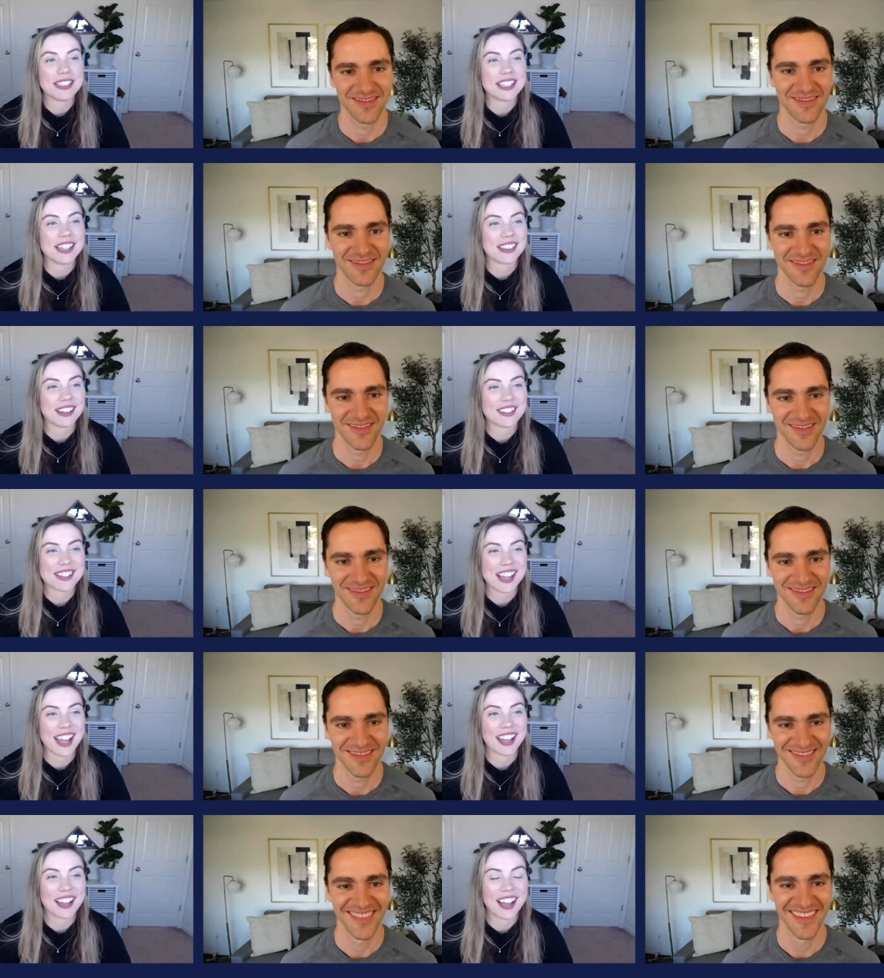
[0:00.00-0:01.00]
Speaker 1: my teeth, I'll
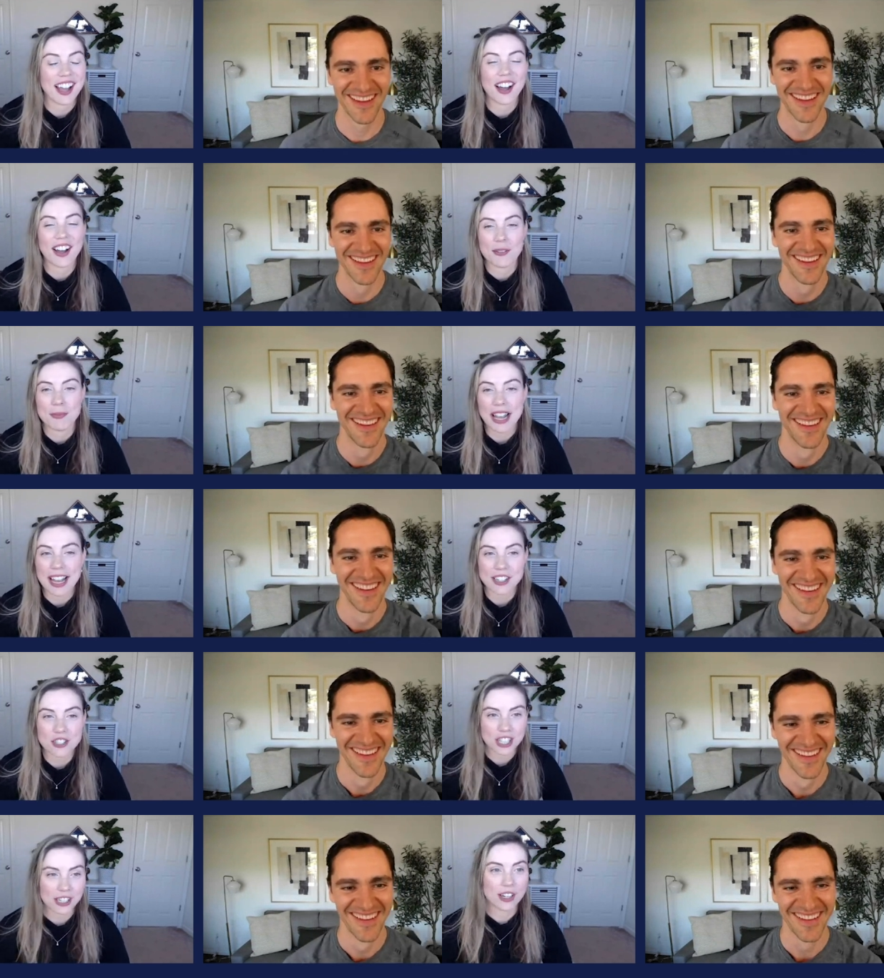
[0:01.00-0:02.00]
say. Um, I
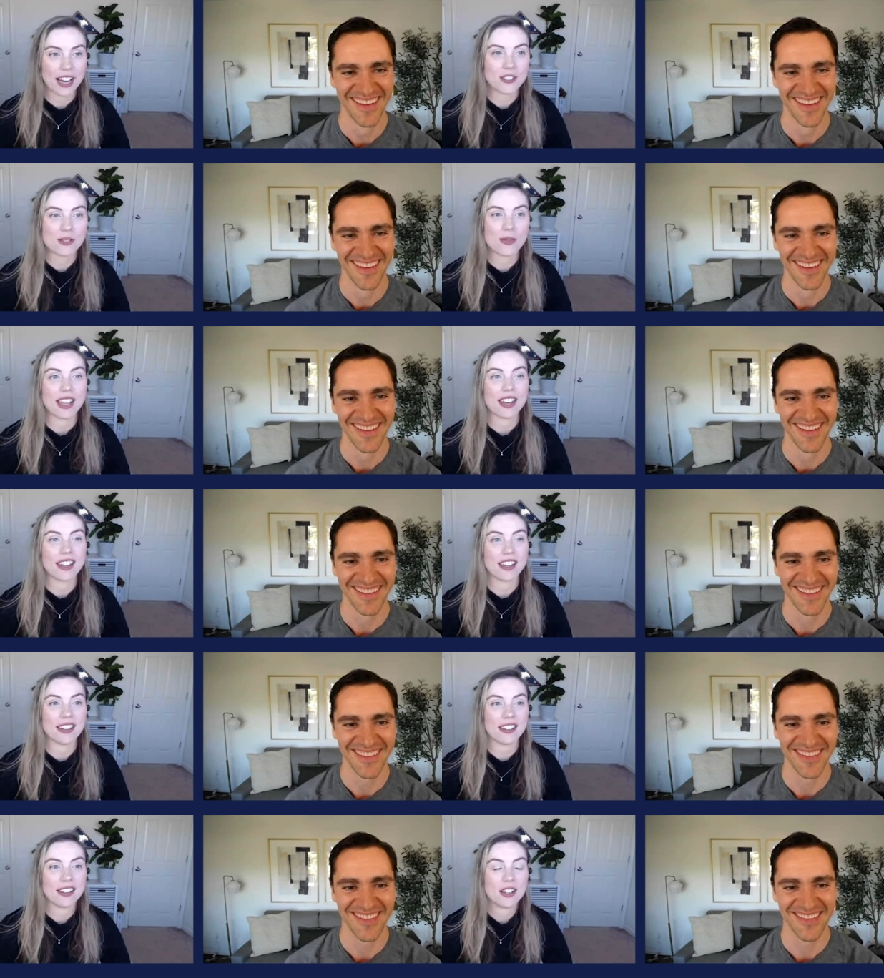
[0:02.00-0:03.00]
actually
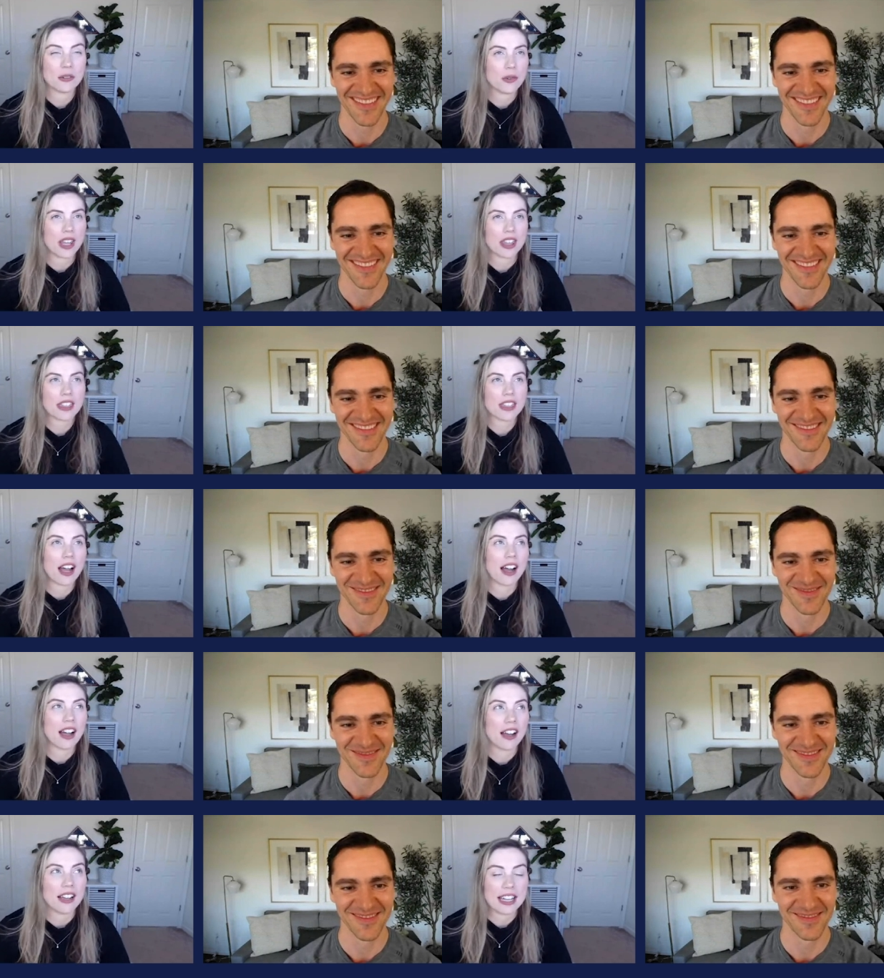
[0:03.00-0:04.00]
graduated with
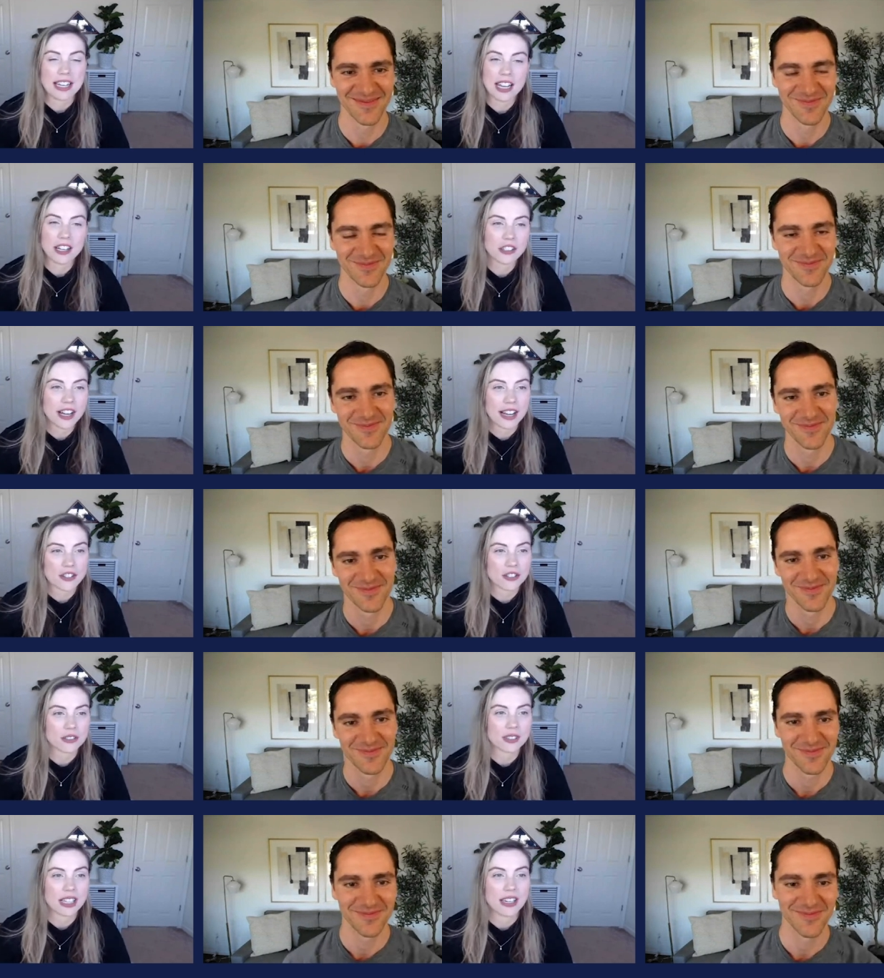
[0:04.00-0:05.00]
uh, an
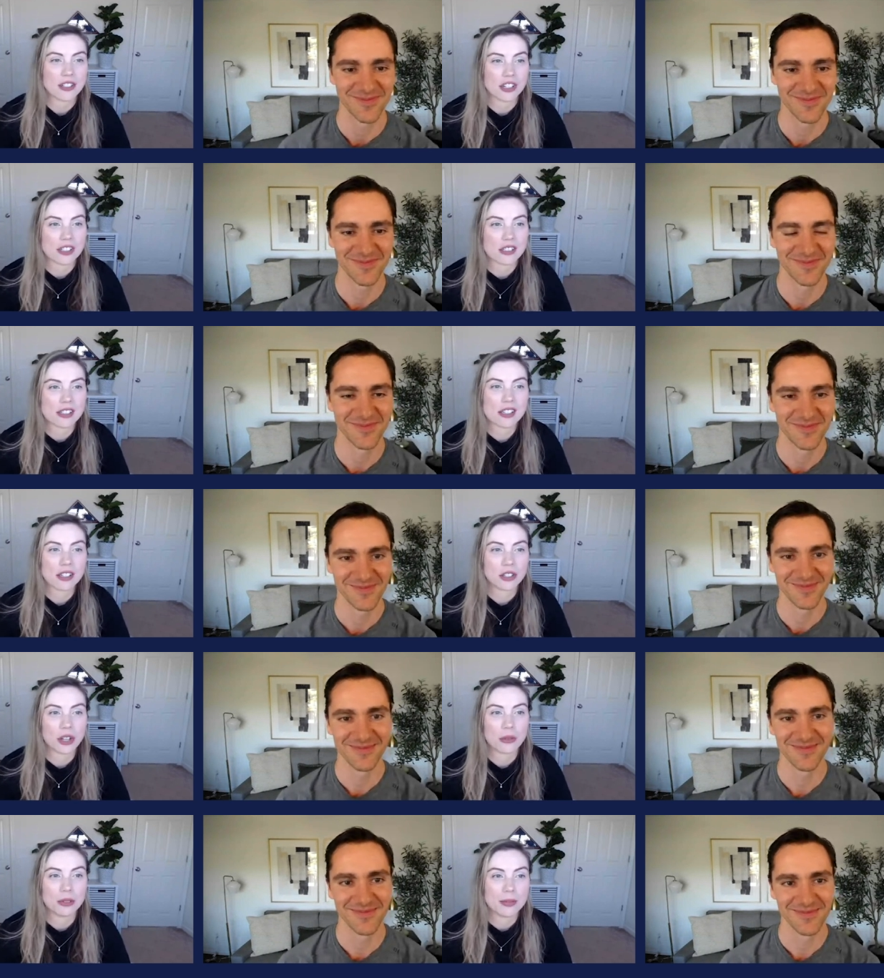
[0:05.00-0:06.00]
international relations
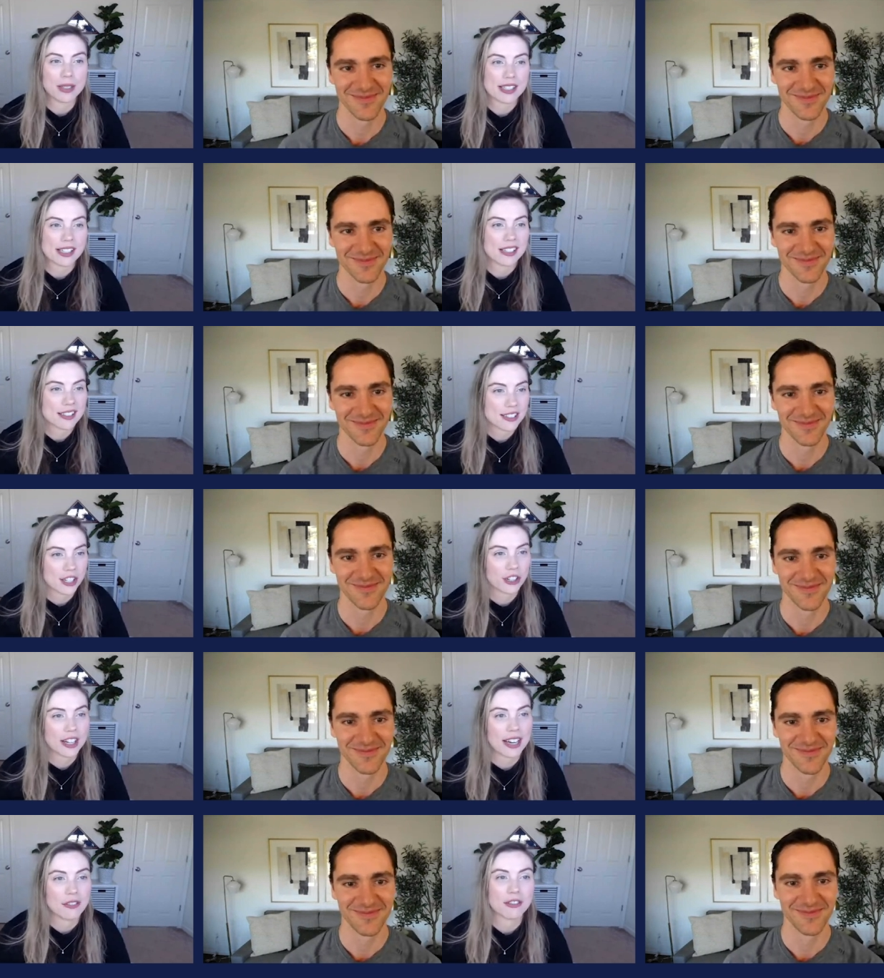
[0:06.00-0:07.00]
global business
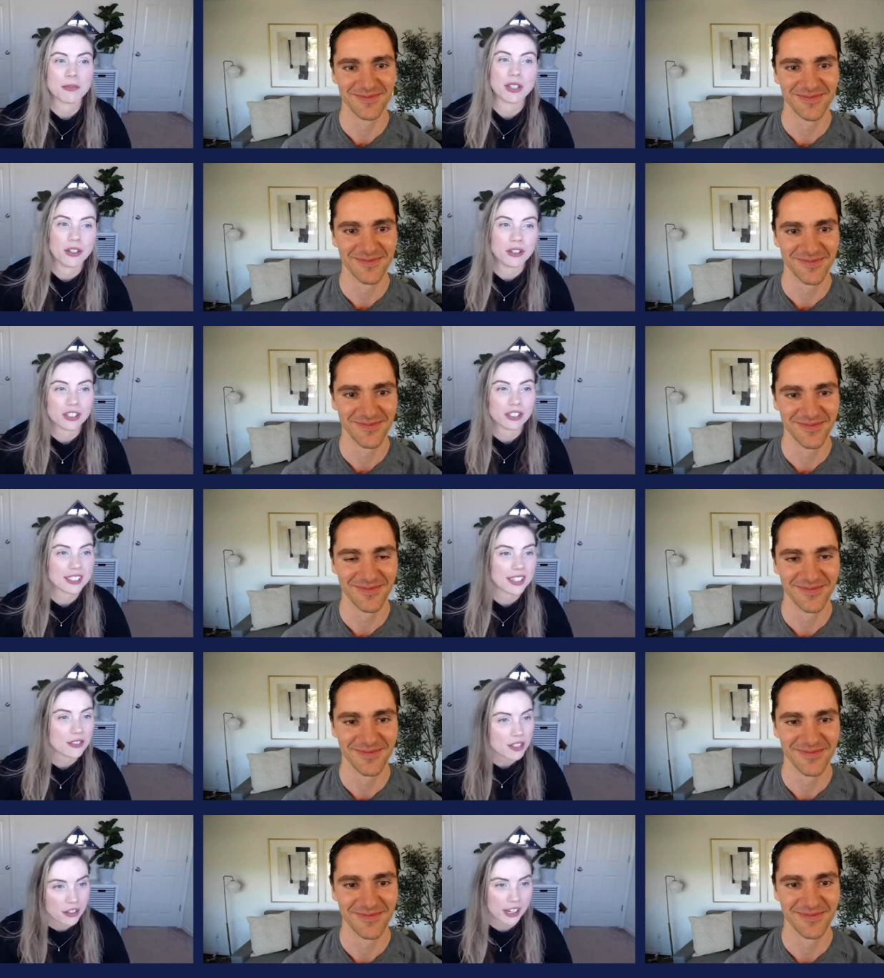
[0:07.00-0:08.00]
degree from the
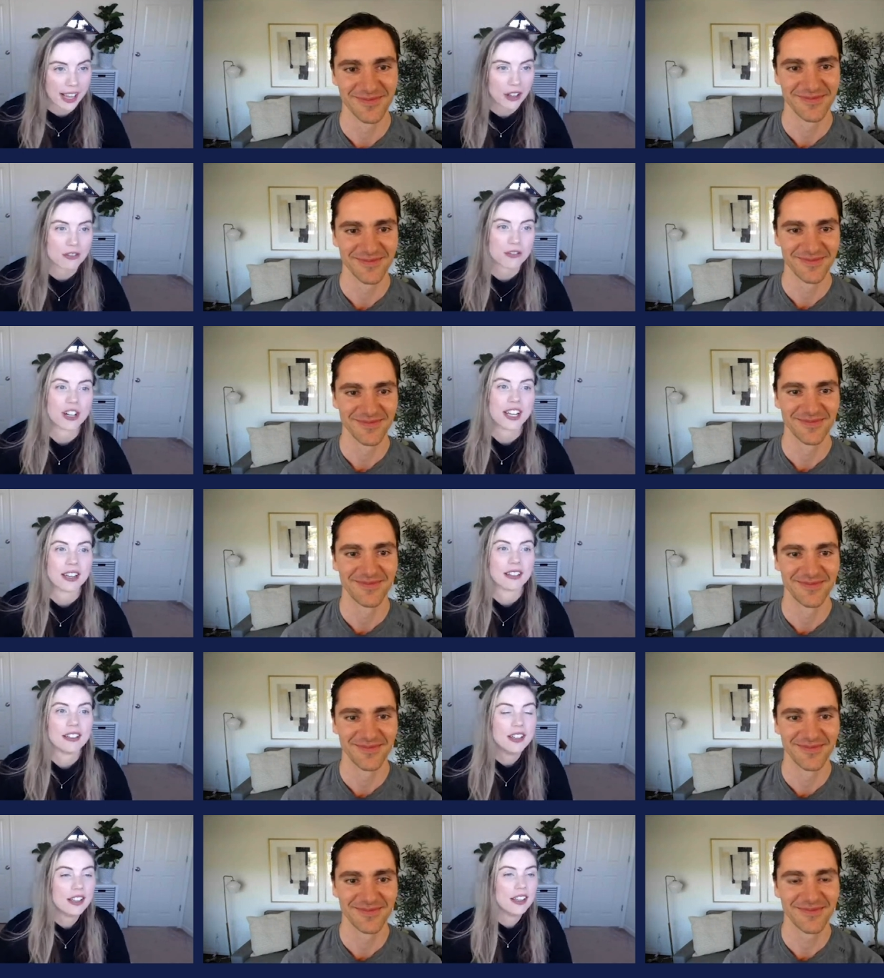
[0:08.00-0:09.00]
University of Southern
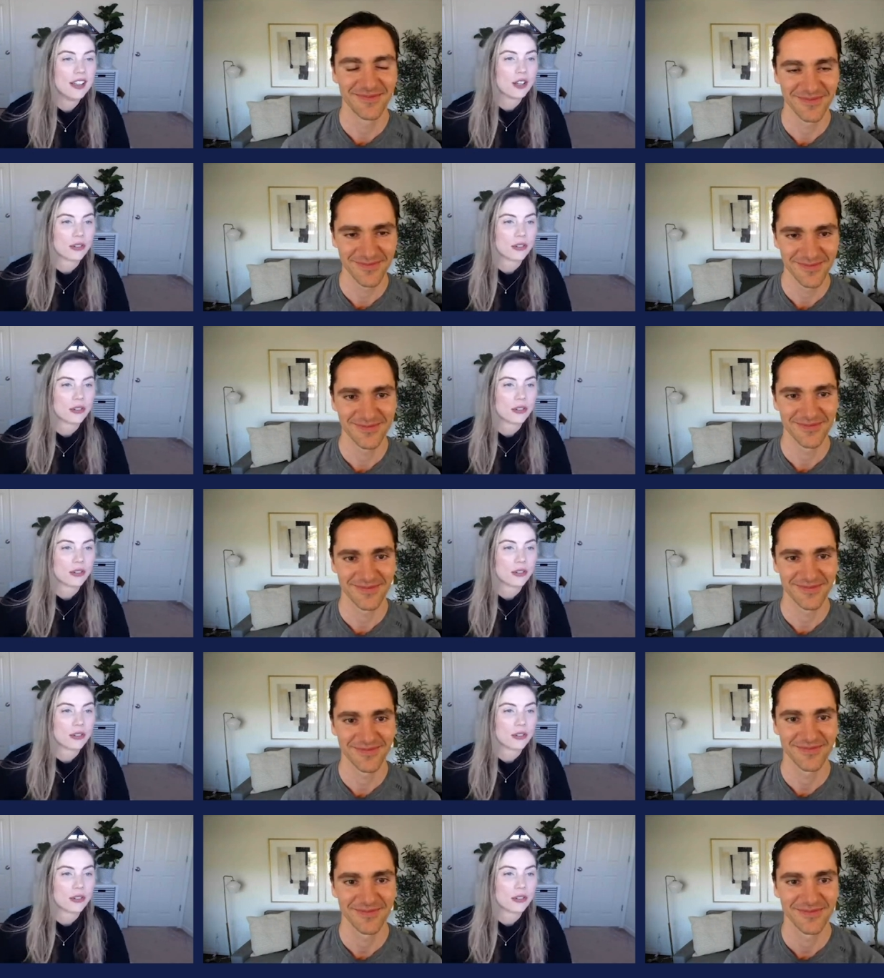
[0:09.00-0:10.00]
California, right
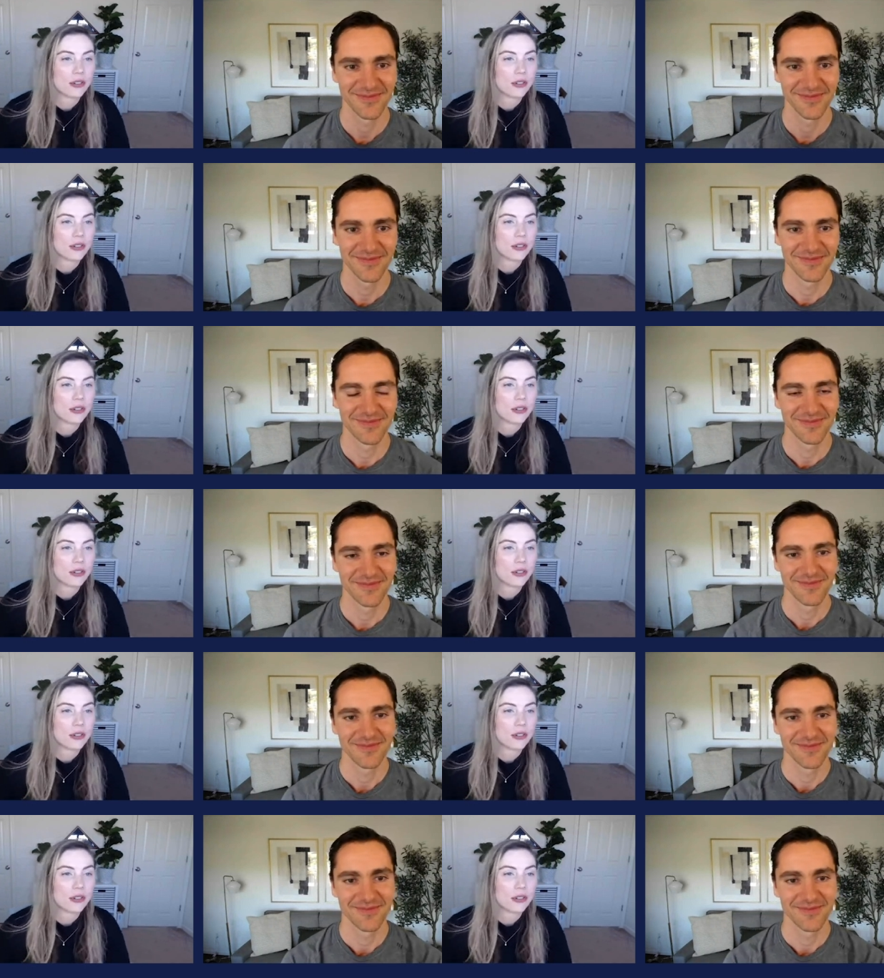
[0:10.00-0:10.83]
into the big recession.